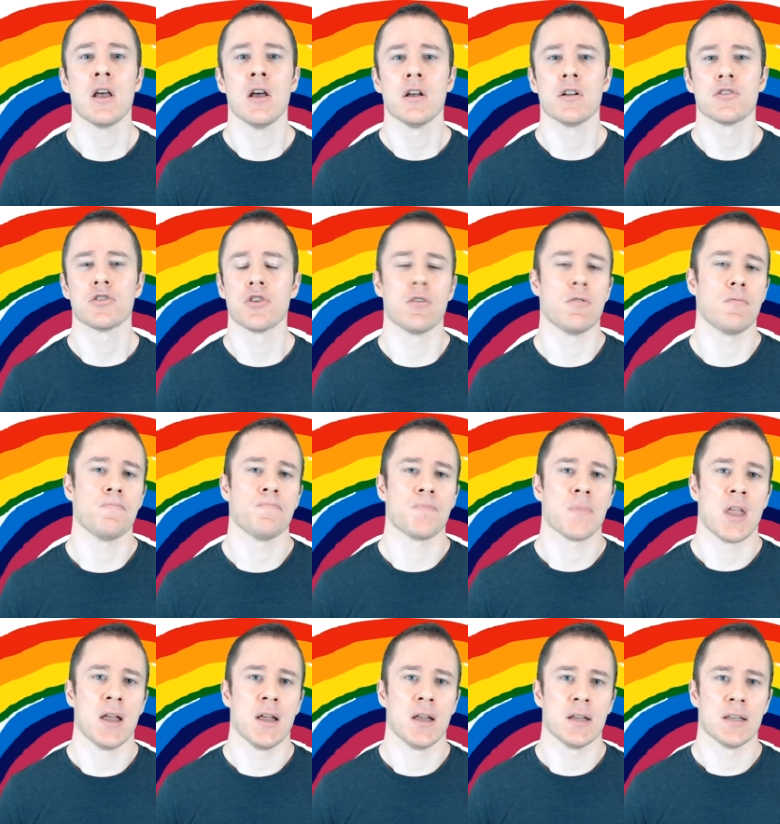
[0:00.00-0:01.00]
So,
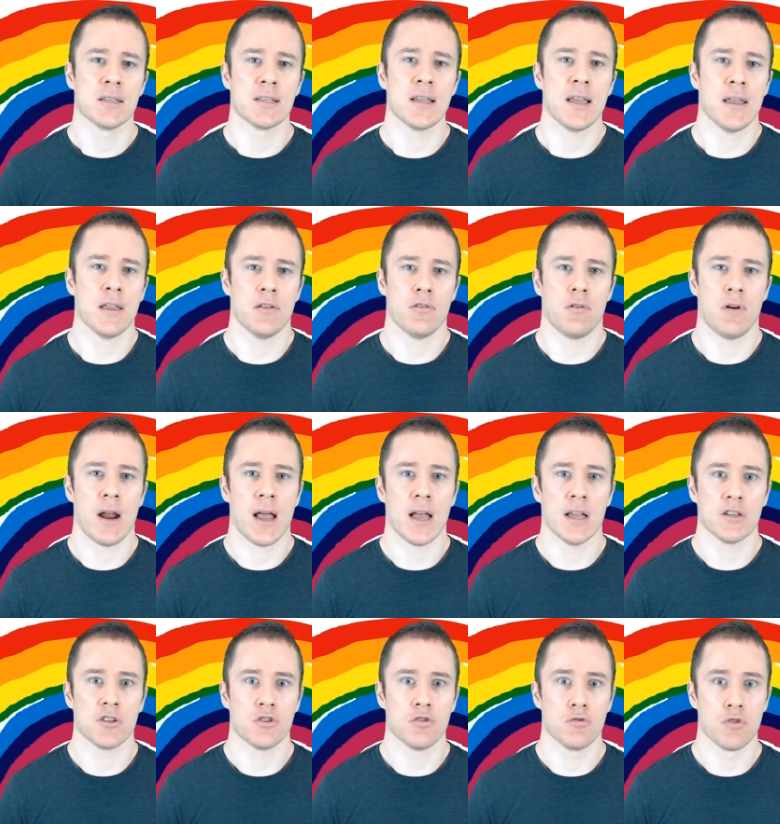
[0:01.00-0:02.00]
say you're asked
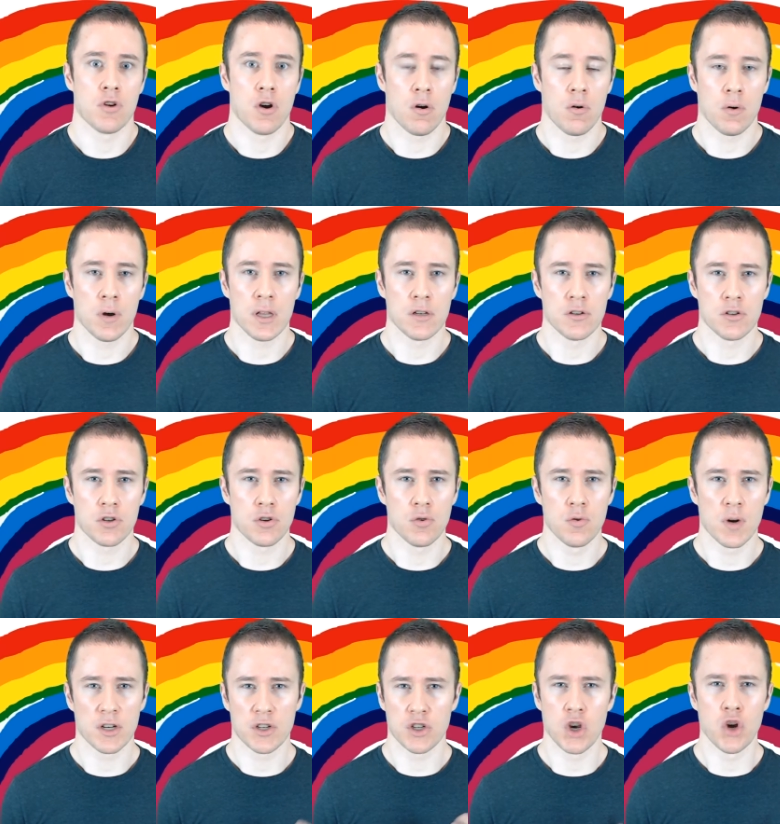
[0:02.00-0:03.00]
to go into a
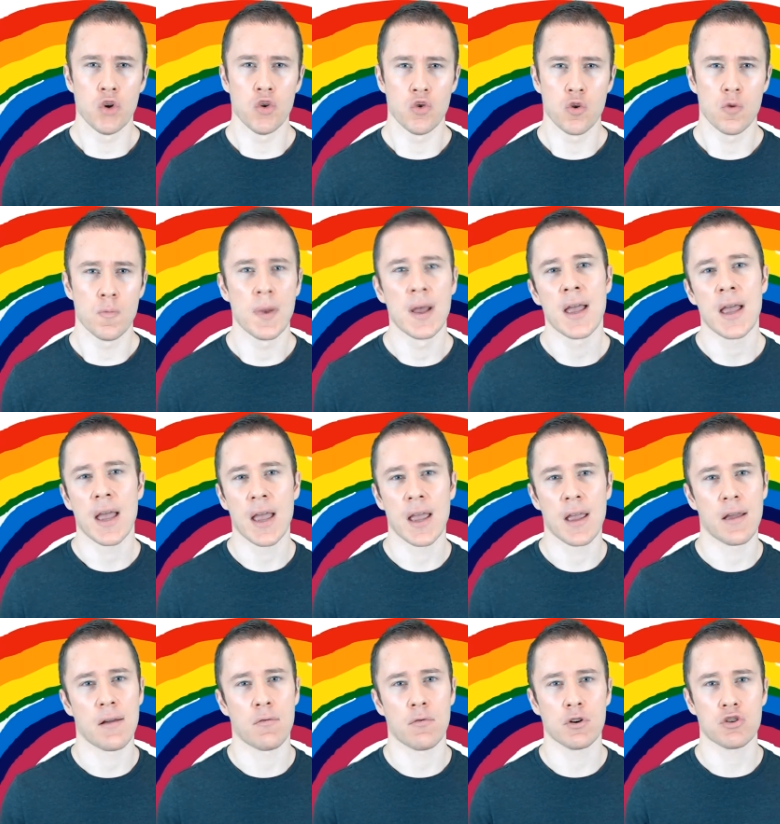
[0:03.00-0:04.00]
tomb
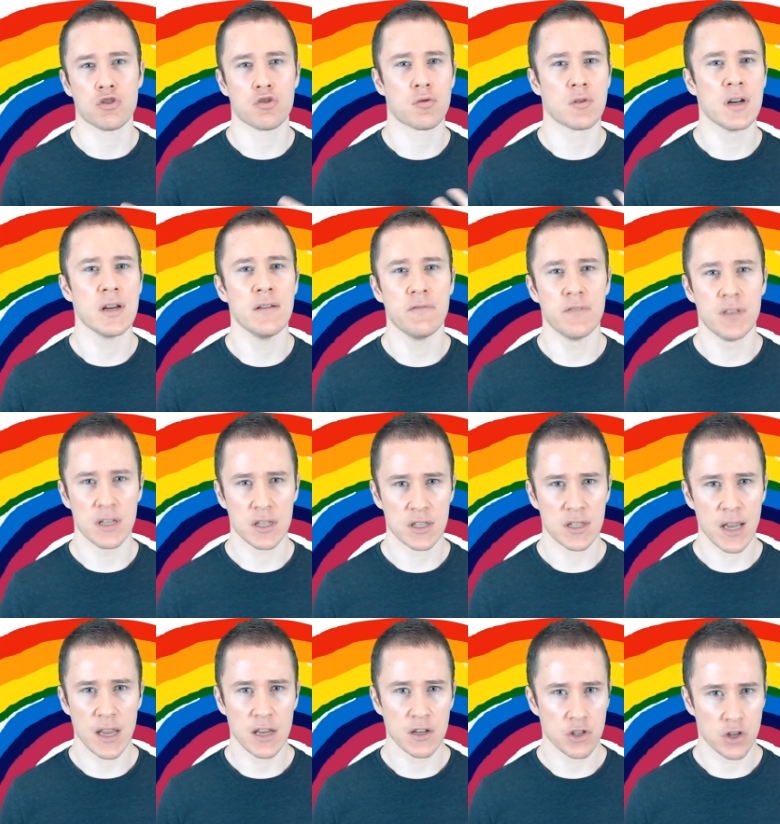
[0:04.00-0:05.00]
and retrieve this
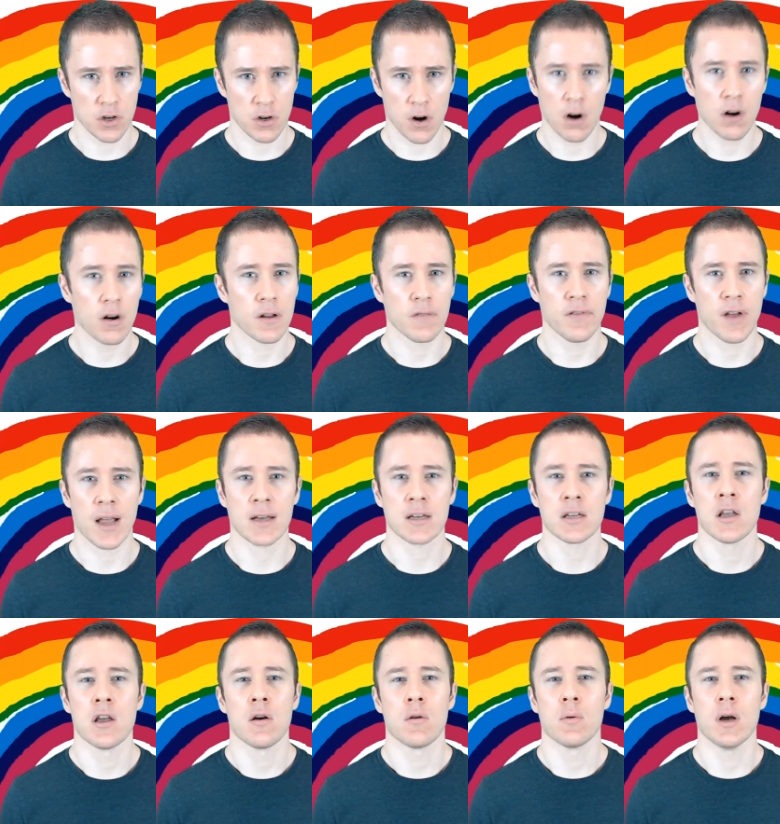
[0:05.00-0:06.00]
ancient artifact.
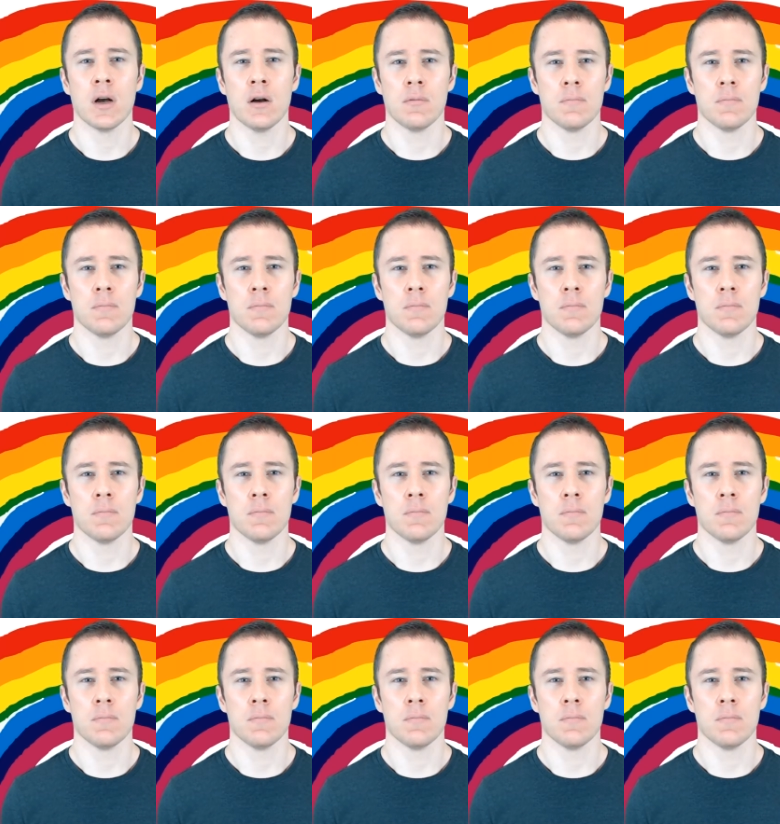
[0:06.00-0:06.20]
Well,